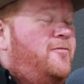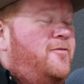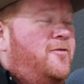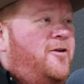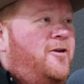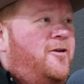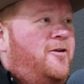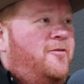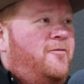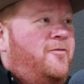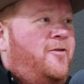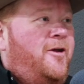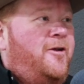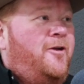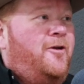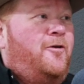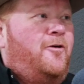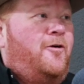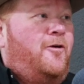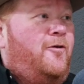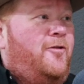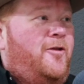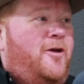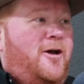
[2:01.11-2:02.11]
They know
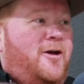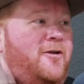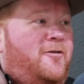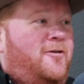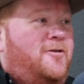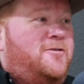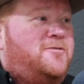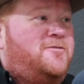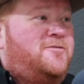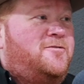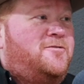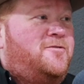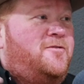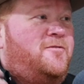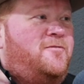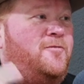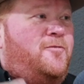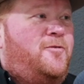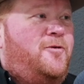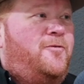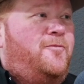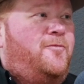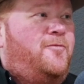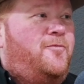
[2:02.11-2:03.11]
all the addresses of
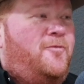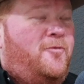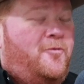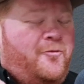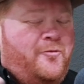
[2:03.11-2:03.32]
what